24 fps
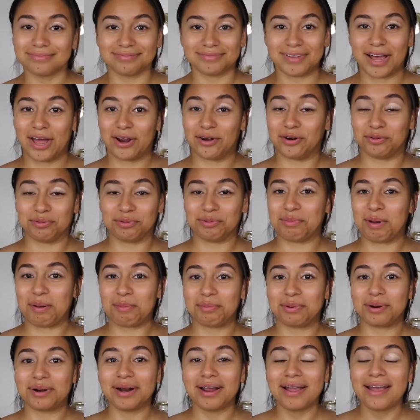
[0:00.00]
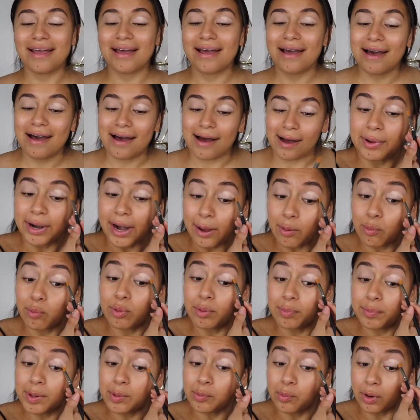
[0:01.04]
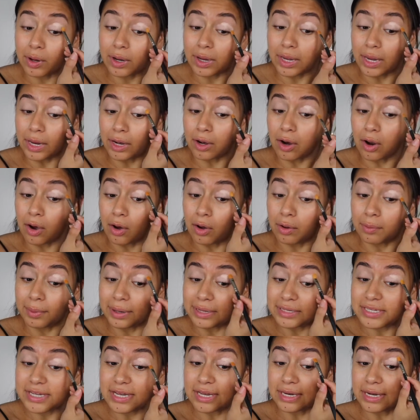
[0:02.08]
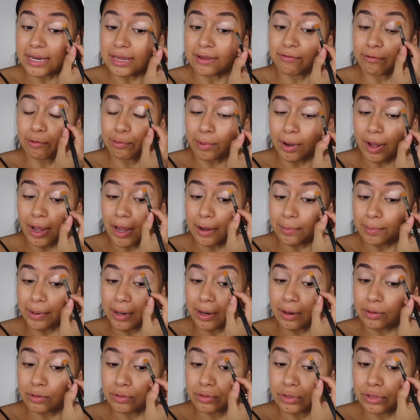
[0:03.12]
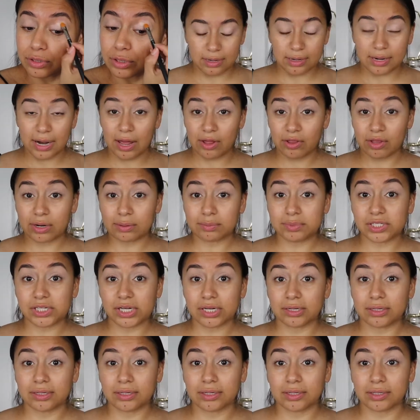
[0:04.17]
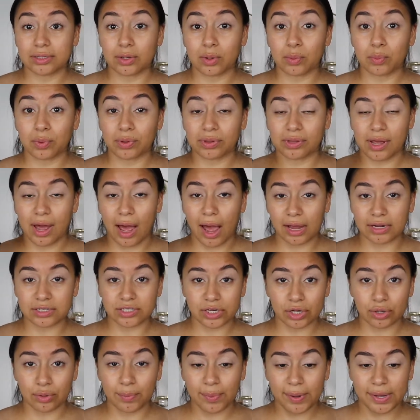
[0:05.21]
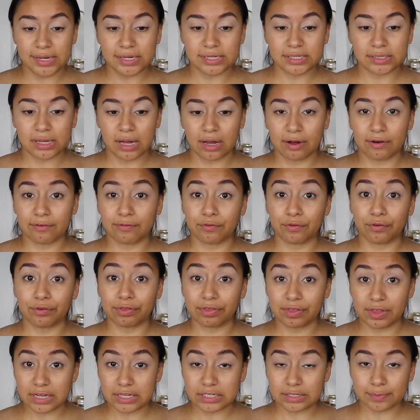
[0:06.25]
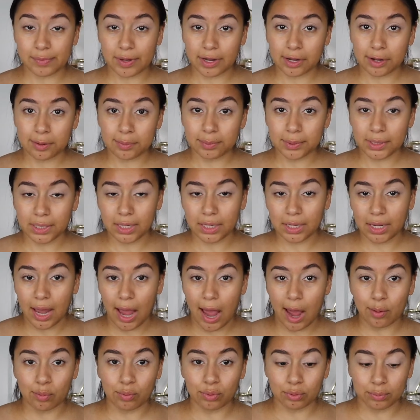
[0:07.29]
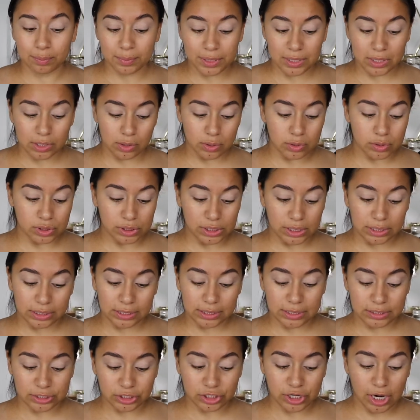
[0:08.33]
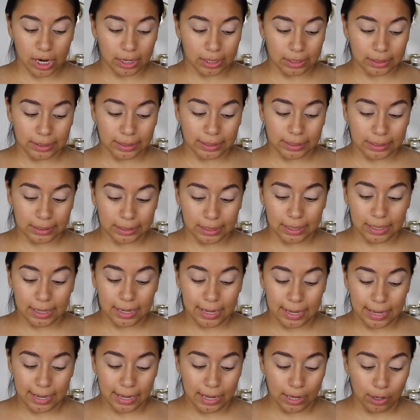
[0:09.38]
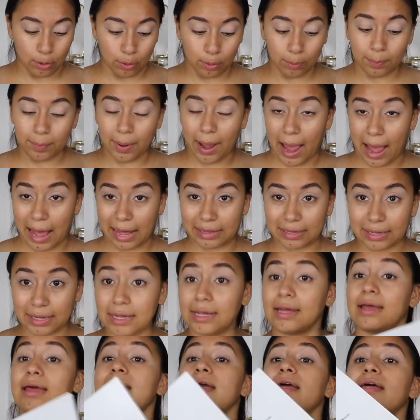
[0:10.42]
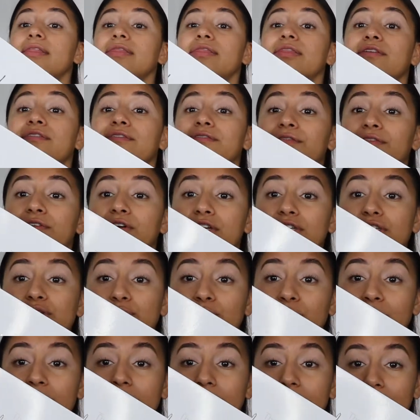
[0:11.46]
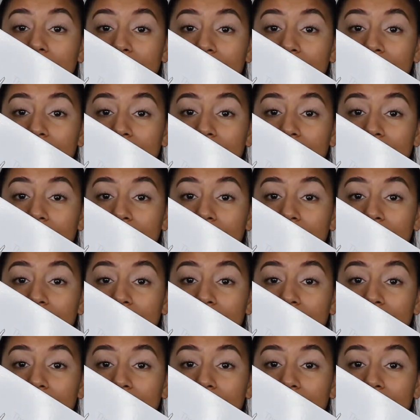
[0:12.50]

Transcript: I don't remember. But I will be working on my technique for my eyebrows. Now that I'm done with the eyeshadow base, for this makeup look, I will be using the Jaclyn Hill palette, the first one.